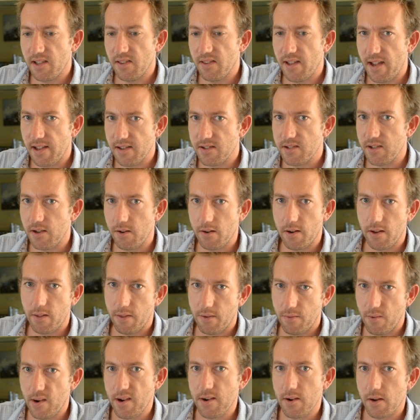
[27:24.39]
in that 0 to
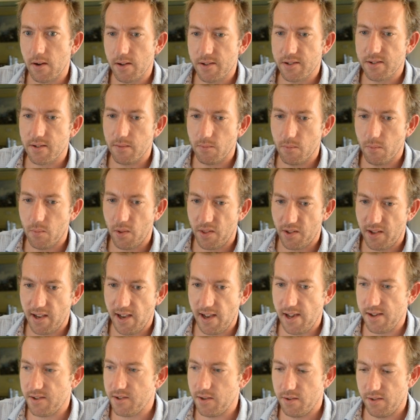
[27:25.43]
3 knots with
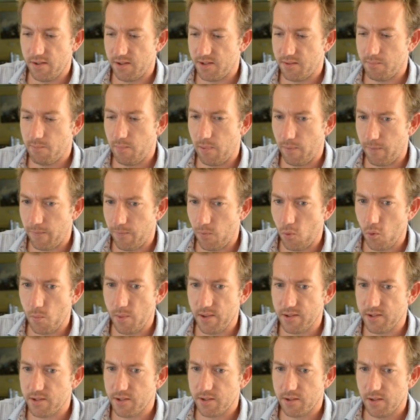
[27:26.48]
regards to this
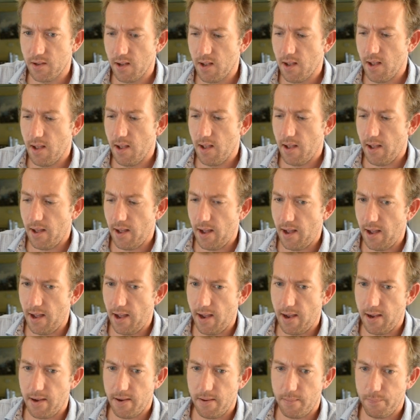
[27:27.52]
performance
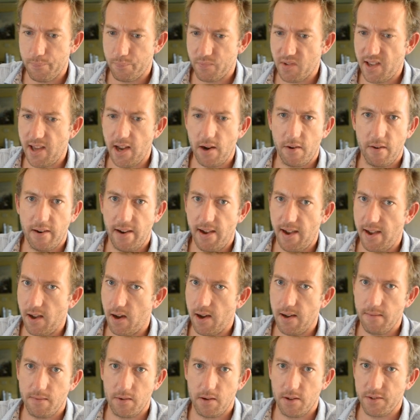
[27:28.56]
category A
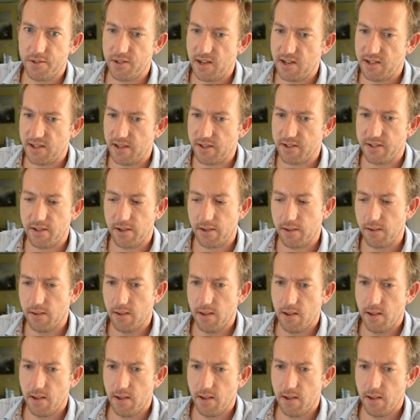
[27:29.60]
height velocity testing